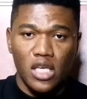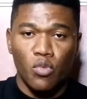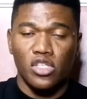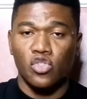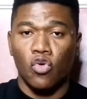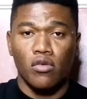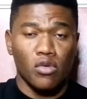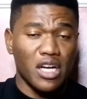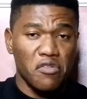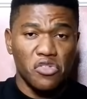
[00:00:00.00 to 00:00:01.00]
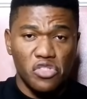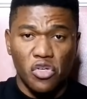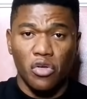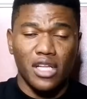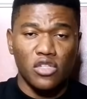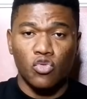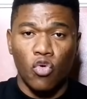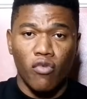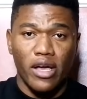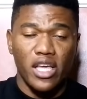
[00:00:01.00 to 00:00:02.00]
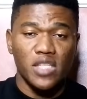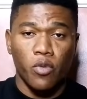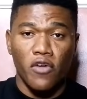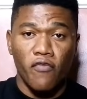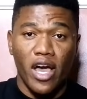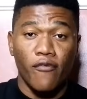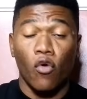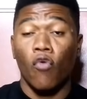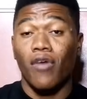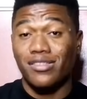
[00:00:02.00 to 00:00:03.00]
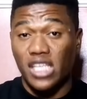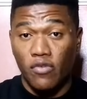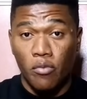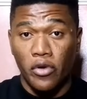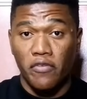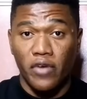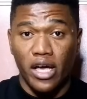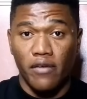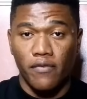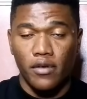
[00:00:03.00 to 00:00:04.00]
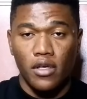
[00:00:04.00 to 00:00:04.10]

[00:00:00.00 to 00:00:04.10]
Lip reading: in which is you can reduce the corner to over 8.5 or over 7.5,